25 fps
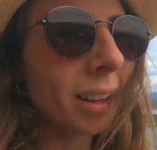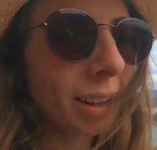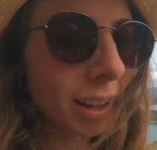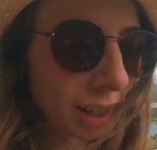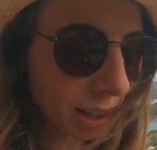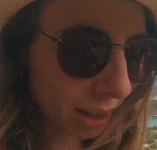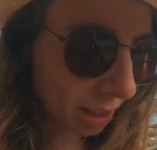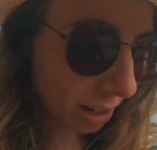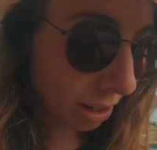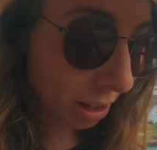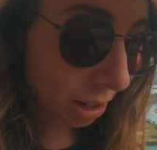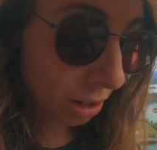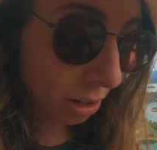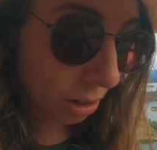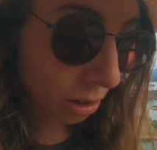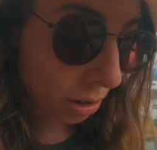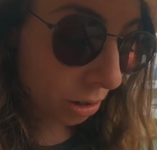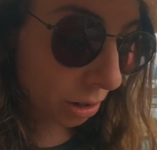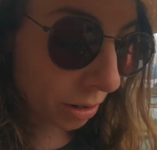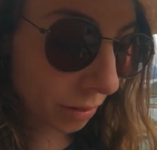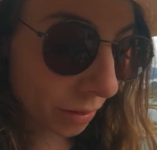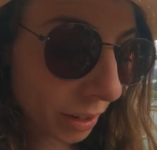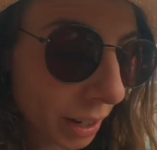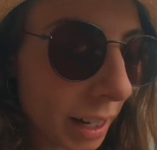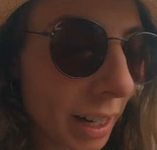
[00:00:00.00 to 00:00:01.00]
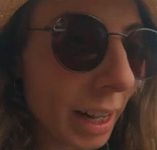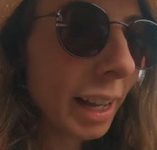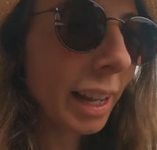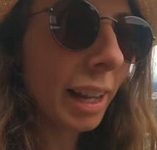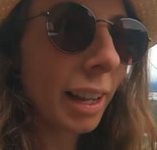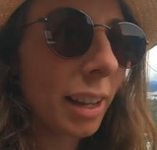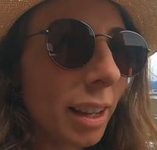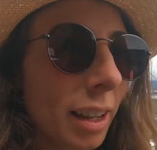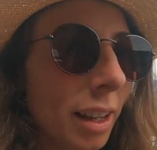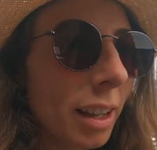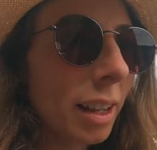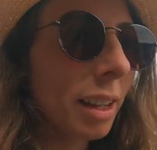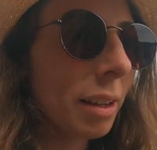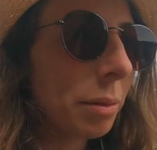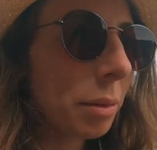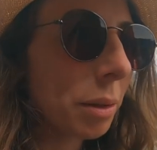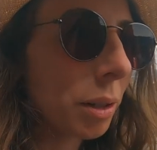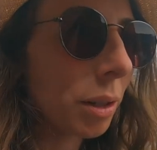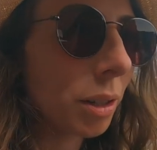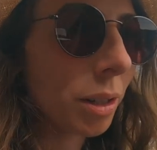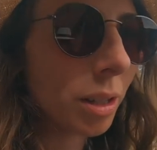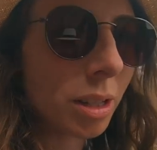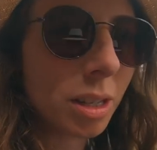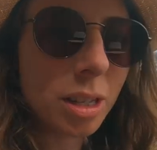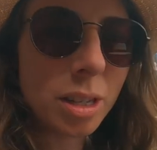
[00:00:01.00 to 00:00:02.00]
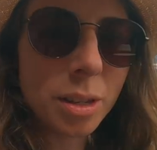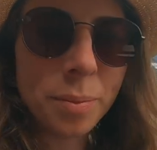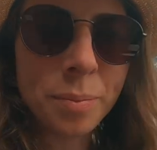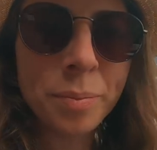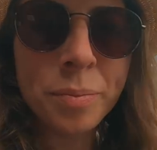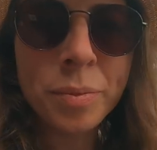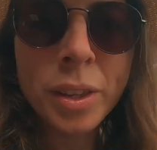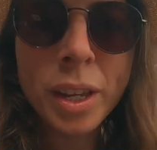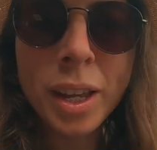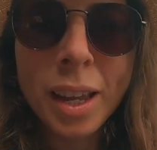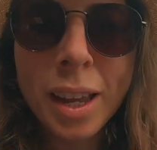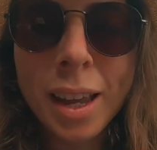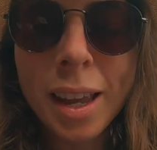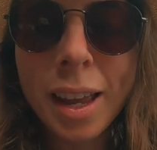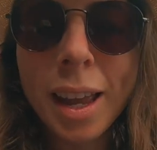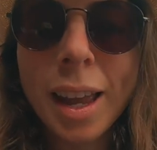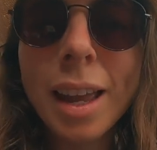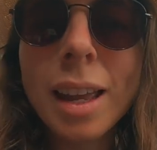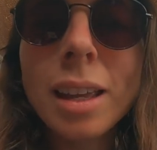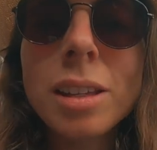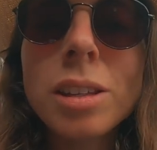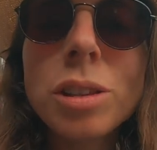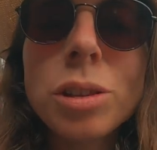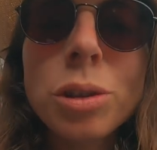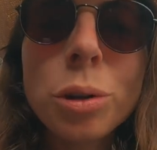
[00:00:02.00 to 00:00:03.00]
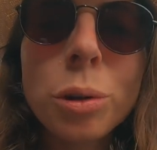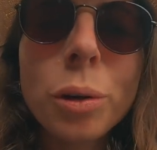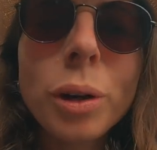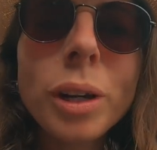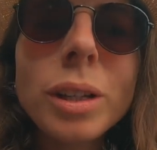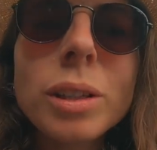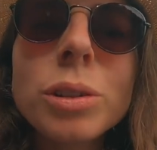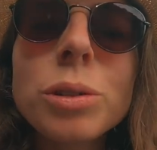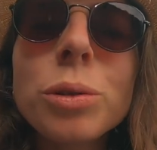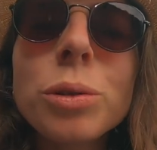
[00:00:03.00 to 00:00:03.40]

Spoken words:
in the Cocora Valley, it was estoy